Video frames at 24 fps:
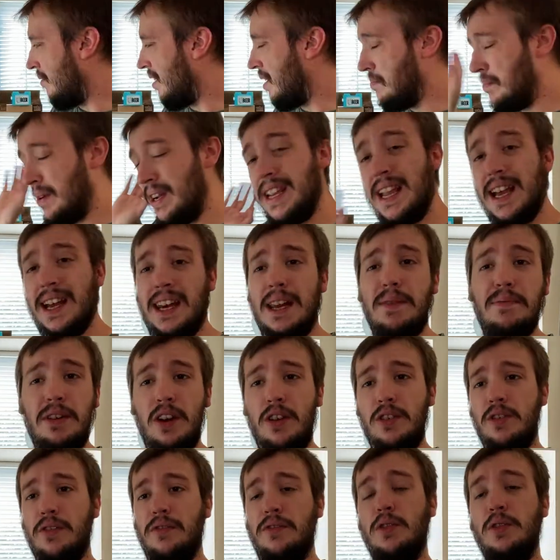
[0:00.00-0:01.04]
But yeah, let me know
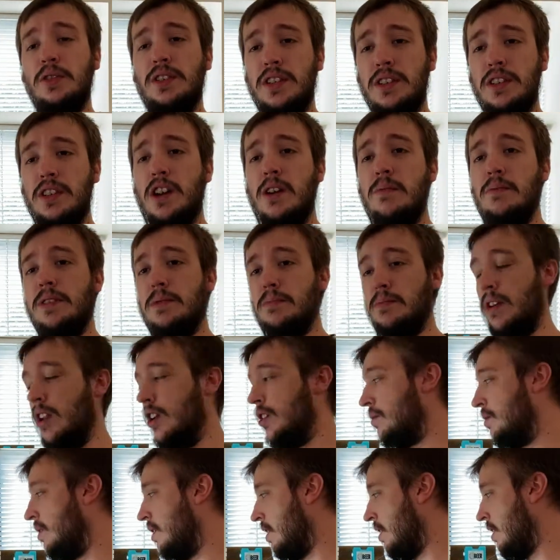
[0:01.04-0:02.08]
your thoughts in the comments
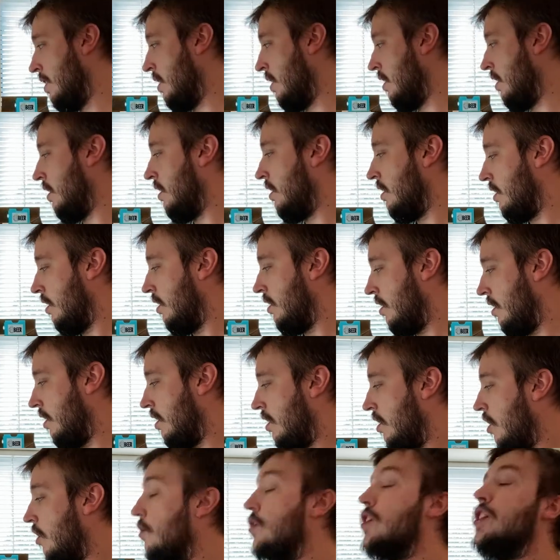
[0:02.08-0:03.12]
below
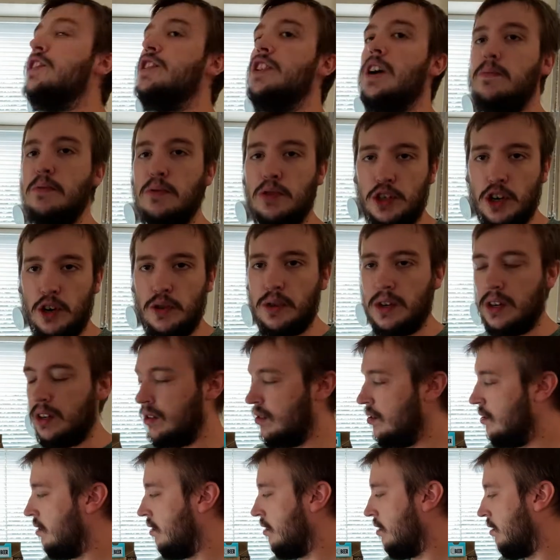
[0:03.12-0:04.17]
on the Double Joker,
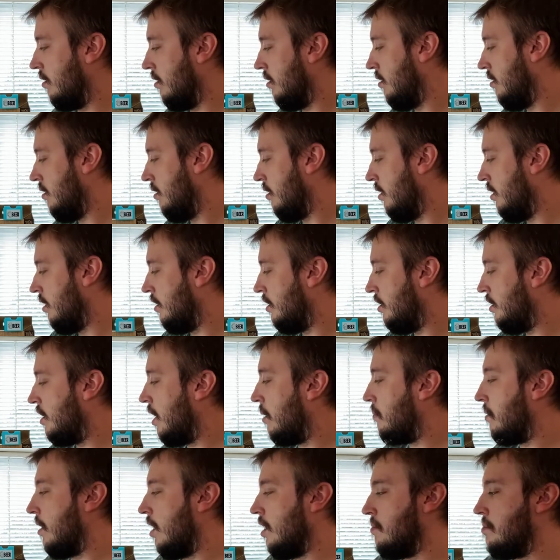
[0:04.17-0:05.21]

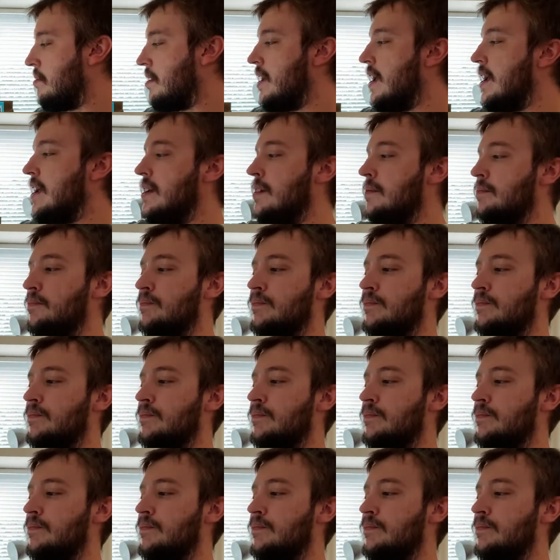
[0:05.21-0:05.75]
double IPA